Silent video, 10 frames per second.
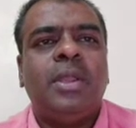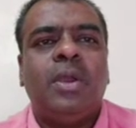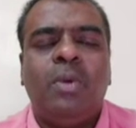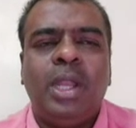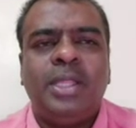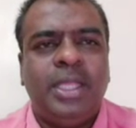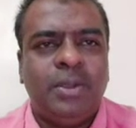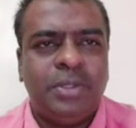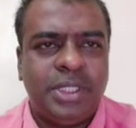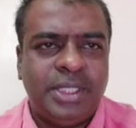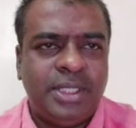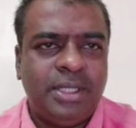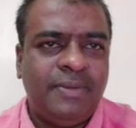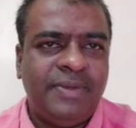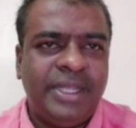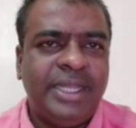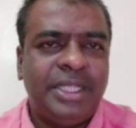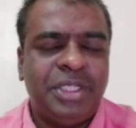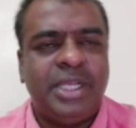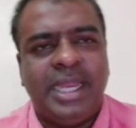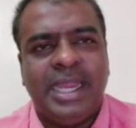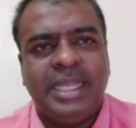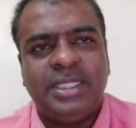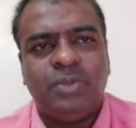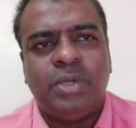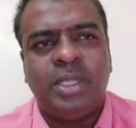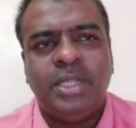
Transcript: What are the uses of regression analysis? What are the